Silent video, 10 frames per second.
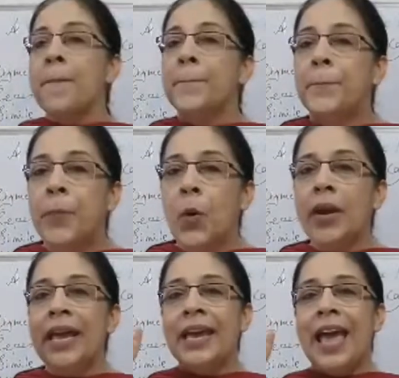
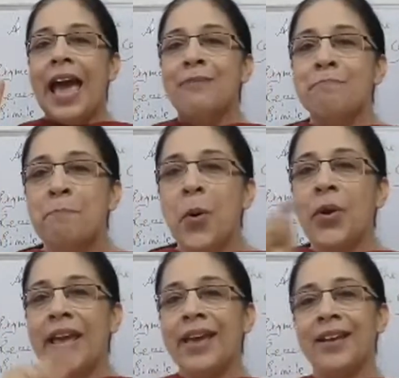boring and
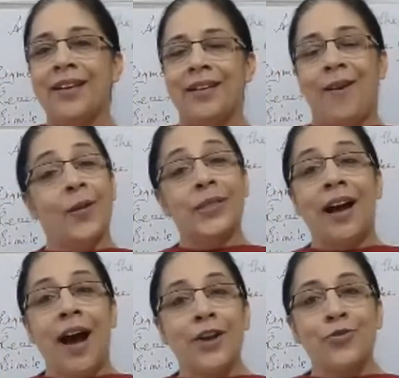boring on the
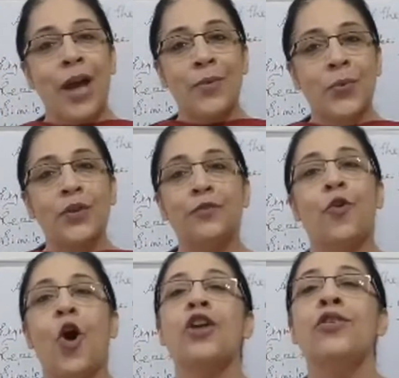hard dry wood
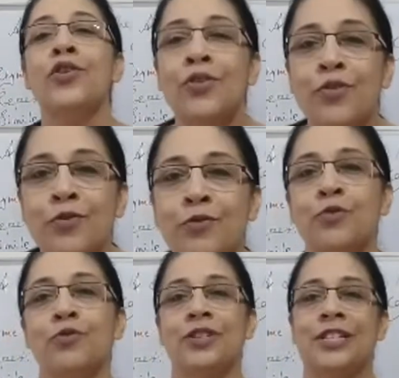for
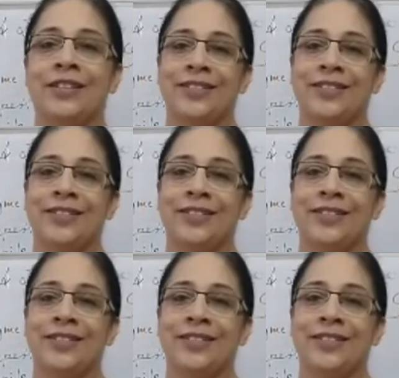food.